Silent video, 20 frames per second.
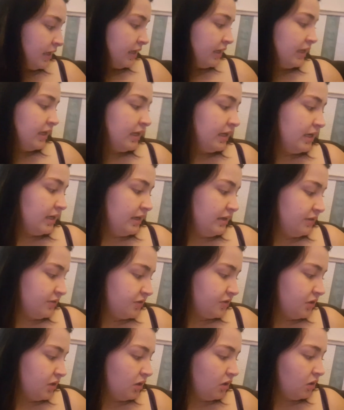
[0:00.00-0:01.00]
He
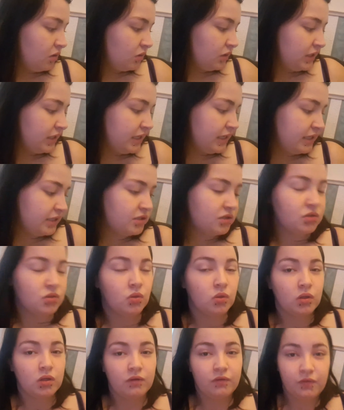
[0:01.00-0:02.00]
is only in
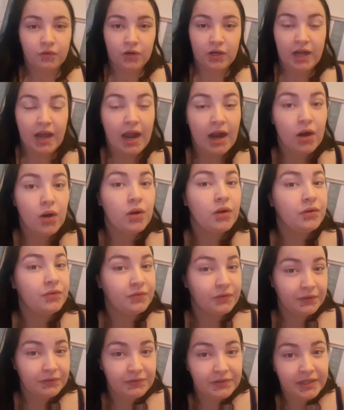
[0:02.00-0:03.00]
school for an hour and
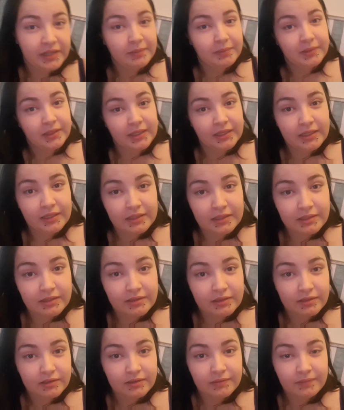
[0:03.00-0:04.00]
15
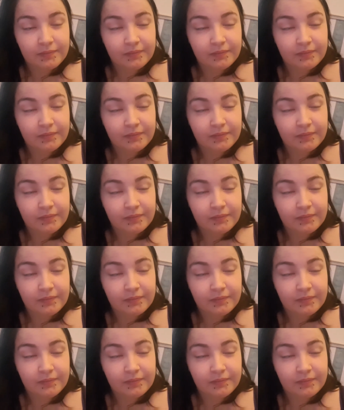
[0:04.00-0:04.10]
minutes